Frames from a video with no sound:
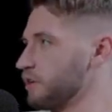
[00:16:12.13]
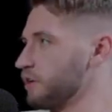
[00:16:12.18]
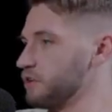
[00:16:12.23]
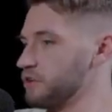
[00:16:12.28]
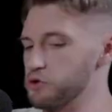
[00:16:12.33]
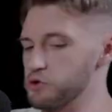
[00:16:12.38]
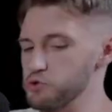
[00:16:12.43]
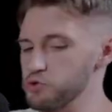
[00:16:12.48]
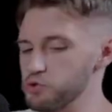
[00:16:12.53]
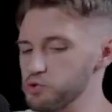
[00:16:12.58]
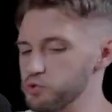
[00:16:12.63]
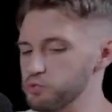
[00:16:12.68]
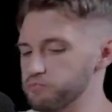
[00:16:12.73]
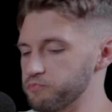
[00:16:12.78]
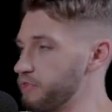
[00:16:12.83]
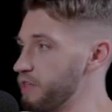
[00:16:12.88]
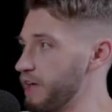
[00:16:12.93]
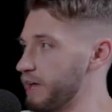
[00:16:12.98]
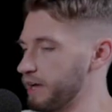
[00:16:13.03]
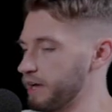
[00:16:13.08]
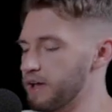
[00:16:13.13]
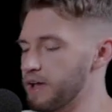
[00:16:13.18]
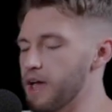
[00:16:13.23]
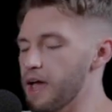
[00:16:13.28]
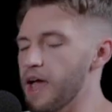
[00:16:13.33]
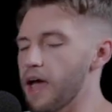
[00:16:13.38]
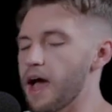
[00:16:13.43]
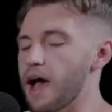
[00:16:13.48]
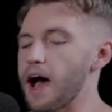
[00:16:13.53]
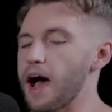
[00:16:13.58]
new thing.
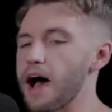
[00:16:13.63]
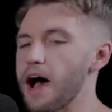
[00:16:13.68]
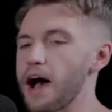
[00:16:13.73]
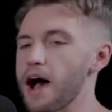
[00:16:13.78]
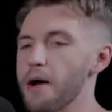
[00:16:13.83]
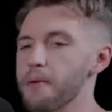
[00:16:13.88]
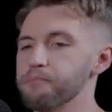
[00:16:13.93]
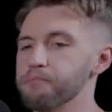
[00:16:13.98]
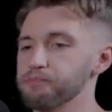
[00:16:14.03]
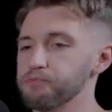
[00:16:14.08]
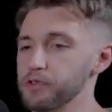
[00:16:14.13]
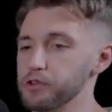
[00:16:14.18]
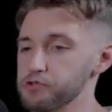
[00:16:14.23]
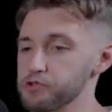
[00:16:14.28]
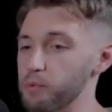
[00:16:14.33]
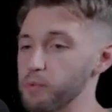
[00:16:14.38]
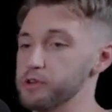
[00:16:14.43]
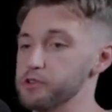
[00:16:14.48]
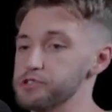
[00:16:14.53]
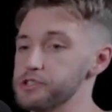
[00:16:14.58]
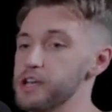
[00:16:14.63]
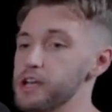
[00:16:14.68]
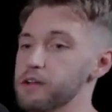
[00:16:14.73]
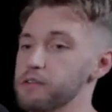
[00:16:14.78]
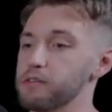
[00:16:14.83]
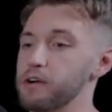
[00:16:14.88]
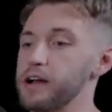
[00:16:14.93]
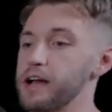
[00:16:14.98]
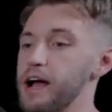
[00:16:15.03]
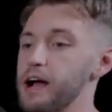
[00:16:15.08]
Right. So what you're
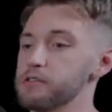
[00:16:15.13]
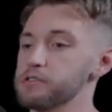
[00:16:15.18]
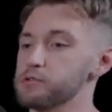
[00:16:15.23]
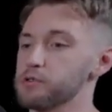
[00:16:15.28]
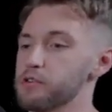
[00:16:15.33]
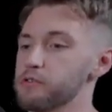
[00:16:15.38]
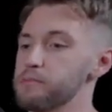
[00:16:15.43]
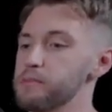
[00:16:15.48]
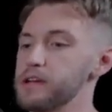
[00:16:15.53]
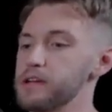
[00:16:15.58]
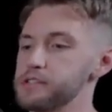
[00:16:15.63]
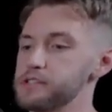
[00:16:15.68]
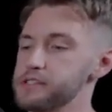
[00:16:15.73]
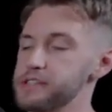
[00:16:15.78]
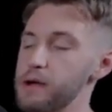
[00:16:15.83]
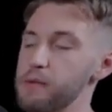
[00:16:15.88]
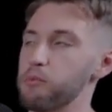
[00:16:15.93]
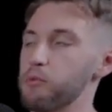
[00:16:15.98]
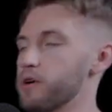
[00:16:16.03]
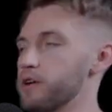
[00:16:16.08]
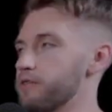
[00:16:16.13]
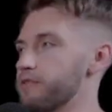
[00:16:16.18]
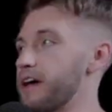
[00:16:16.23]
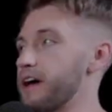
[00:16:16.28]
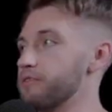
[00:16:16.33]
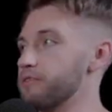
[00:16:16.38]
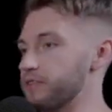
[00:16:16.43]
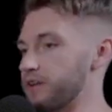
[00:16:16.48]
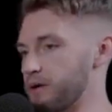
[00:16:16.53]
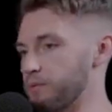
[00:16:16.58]
seeing right now is sort of me in step one of
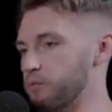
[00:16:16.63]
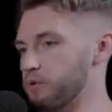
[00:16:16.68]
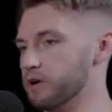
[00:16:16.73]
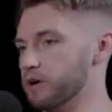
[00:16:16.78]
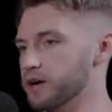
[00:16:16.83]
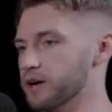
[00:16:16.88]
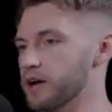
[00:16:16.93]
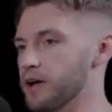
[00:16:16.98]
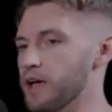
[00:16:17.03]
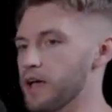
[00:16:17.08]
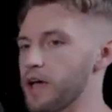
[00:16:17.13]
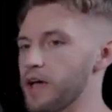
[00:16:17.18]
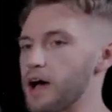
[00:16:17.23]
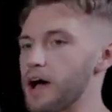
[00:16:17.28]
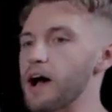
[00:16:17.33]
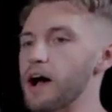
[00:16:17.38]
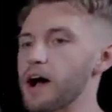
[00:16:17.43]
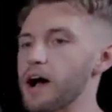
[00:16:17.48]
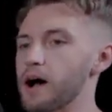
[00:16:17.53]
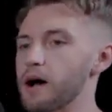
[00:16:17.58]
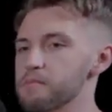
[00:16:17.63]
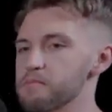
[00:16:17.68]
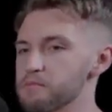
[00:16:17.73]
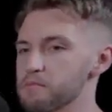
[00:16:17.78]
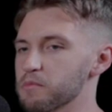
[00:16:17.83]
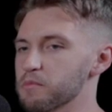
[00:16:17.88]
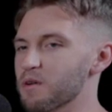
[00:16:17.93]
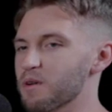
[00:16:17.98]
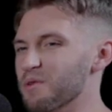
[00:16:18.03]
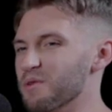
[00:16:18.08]
that framework,
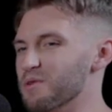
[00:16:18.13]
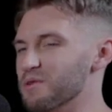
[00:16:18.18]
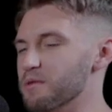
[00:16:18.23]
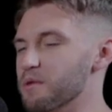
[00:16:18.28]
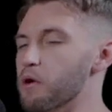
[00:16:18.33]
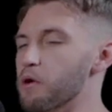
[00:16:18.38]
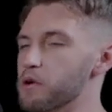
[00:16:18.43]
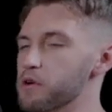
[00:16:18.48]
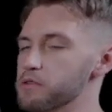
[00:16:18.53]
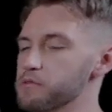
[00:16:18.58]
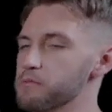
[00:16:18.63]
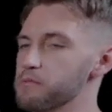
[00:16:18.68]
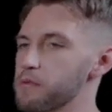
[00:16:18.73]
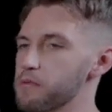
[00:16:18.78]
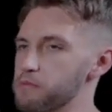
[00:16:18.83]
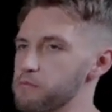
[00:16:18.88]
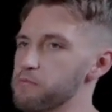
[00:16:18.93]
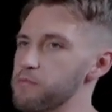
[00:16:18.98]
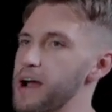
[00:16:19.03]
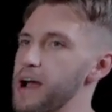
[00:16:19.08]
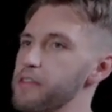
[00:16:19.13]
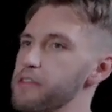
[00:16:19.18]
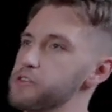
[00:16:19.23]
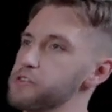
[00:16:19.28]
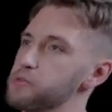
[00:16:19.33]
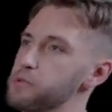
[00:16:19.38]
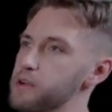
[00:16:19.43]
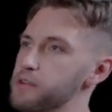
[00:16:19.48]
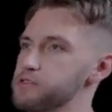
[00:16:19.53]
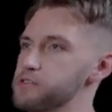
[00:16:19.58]
or rather
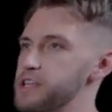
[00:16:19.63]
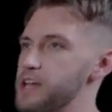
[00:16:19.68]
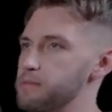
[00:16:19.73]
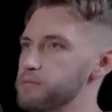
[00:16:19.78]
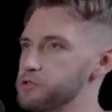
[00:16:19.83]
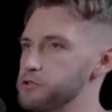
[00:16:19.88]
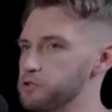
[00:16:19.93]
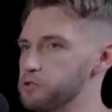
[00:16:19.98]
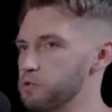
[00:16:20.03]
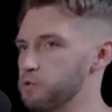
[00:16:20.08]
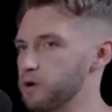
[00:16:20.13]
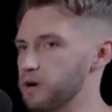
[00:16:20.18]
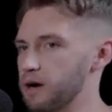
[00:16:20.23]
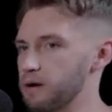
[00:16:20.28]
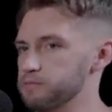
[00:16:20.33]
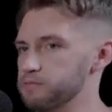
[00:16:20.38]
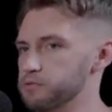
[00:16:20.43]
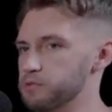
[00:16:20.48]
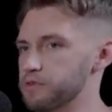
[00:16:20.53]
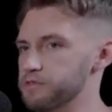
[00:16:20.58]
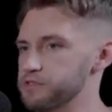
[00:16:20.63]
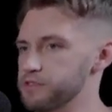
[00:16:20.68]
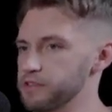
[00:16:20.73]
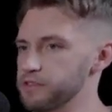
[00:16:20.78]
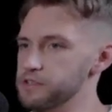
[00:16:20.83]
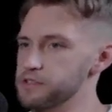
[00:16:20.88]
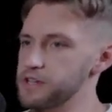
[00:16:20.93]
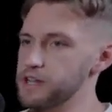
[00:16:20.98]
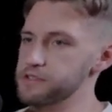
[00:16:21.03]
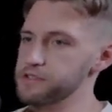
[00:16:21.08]
sort of step two, where I'm sort of
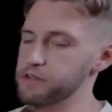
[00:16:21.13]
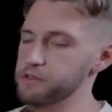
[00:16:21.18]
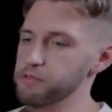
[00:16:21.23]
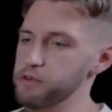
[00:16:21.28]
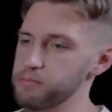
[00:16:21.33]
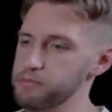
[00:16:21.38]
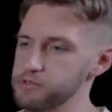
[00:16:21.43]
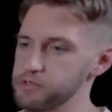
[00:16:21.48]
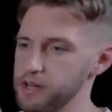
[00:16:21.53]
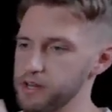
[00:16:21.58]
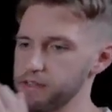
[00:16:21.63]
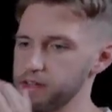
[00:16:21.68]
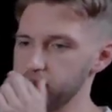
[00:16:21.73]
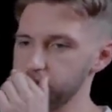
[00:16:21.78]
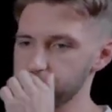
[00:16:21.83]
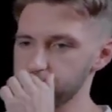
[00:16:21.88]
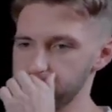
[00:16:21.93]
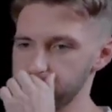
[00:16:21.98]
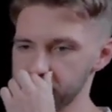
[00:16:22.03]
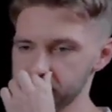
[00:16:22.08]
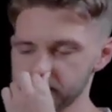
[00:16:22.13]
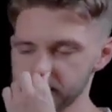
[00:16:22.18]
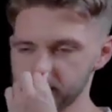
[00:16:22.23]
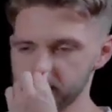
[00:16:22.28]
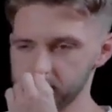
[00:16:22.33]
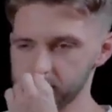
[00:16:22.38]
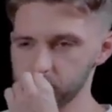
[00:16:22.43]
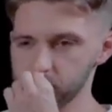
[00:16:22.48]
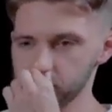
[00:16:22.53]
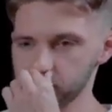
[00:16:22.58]
synthesizing and representing that information
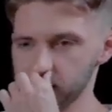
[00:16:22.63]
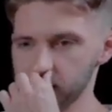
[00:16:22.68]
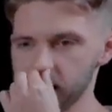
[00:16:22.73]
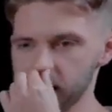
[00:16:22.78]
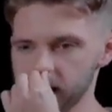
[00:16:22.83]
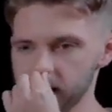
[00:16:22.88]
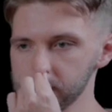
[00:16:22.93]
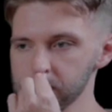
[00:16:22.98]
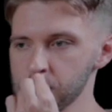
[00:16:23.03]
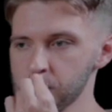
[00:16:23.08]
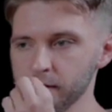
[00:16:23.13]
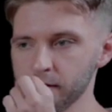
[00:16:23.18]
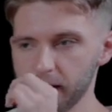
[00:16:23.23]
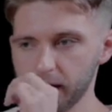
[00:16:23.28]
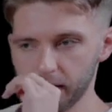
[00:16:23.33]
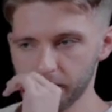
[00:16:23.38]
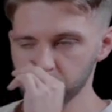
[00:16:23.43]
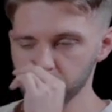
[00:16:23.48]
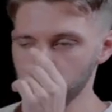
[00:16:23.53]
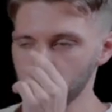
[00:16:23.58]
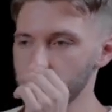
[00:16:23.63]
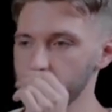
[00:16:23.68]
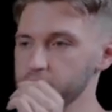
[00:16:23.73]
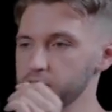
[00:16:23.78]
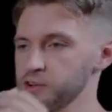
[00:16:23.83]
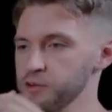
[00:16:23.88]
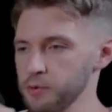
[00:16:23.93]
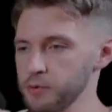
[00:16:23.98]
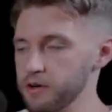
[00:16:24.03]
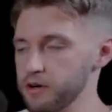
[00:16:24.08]
in a new light. And
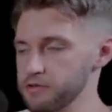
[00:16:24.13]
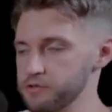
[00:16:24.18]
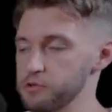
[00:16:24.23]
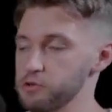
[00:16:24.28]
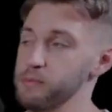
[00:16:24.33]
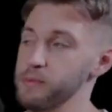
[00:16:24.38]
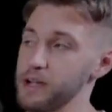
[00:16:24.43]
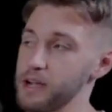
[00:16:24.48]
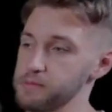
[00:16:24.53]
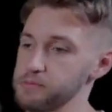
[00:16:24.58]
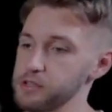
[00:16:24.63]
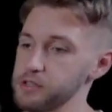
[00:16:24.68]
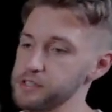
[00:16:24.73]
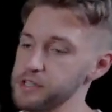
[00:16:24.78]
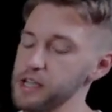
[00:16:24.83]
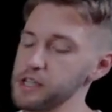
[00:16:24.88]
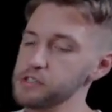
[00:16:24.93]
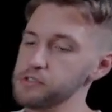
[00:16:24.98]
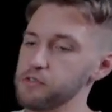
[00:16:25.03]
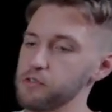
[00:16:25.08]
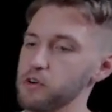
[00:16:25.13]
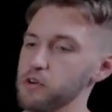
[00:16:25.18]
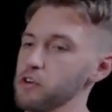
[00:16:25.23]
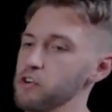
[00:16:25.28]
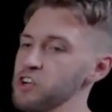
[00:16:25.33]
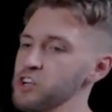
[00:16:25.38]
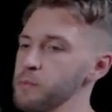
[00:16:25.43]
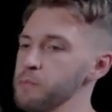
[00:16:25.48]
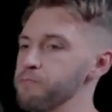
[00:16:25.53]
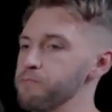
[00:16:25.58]
what, assuming I'm
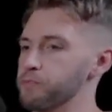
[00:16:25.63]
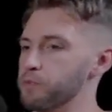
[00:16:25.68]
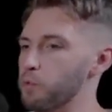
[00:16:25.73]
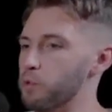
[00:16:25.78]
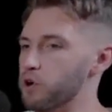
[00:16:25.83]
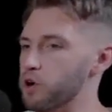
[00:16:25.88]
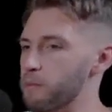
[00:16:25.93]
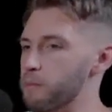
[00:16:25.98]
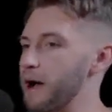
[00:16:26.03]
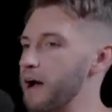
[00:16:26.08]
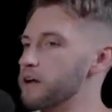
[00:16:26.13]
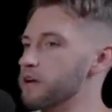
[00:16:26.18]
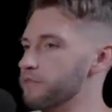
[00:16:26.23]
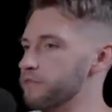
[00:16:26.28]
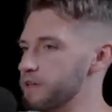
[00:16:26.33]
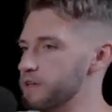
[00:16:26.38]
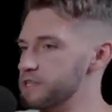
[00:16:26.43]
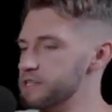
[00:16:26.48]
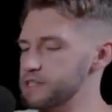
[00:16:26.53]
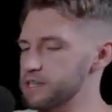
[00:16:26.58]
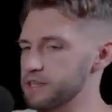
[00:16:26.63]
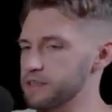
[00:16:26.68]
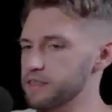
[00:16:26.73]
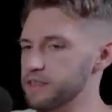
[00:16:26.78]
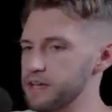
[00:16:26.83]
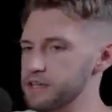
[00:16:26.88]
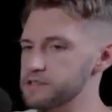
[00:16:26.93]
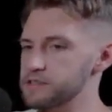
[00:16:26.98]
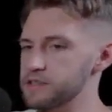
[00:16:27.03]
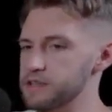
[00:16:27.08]
successful, will come out of this in
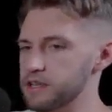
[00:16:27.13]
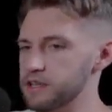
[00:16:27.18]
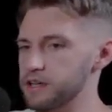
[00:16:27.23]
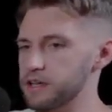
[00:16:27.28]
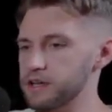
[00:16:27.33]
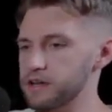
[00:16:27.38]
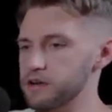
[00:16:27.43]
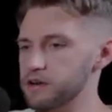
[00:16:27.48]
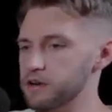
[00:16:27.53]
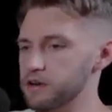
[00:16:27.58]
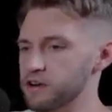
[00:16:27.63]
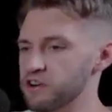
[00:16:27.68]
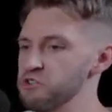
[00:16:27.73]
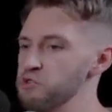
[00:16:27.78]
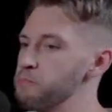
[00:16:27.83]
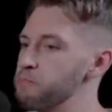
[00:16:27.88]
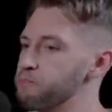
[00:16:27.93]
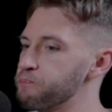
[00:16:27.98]
less than a year